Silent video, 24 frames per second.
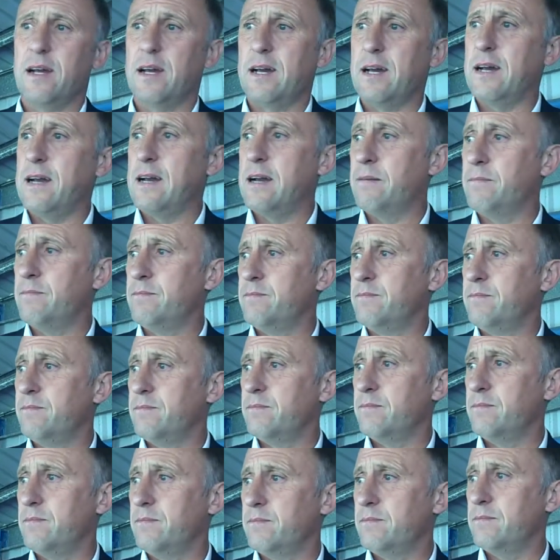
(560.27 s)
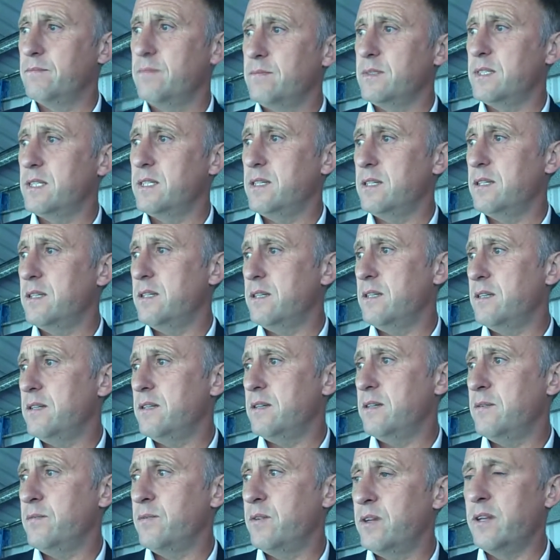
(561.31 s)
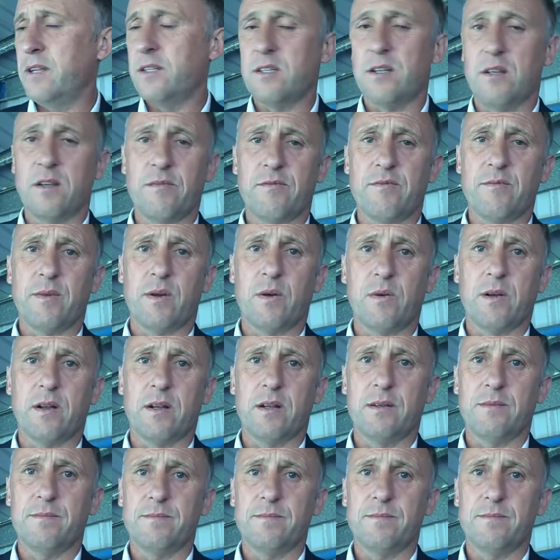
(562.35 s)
and we need to learn from it quickly.